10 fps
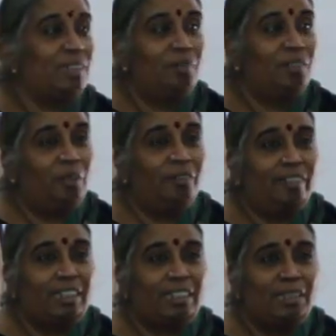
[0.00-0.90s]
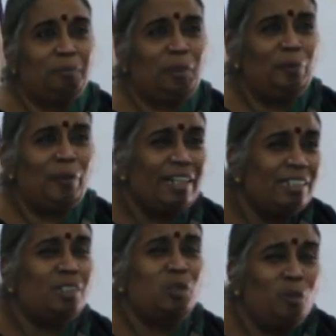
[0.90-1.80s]
some of the universities abroad where
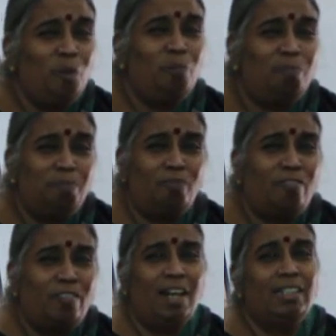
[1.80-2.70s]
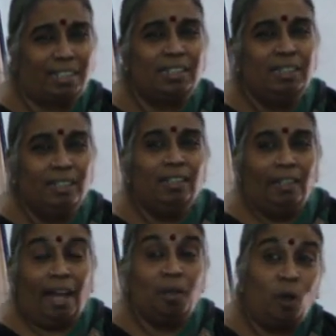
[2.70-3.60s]
it's so fast.
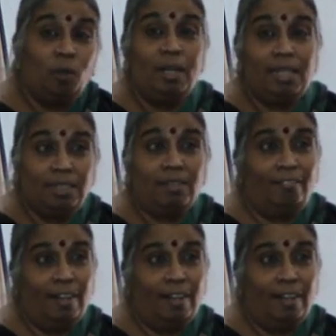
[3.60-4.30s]
And not only is it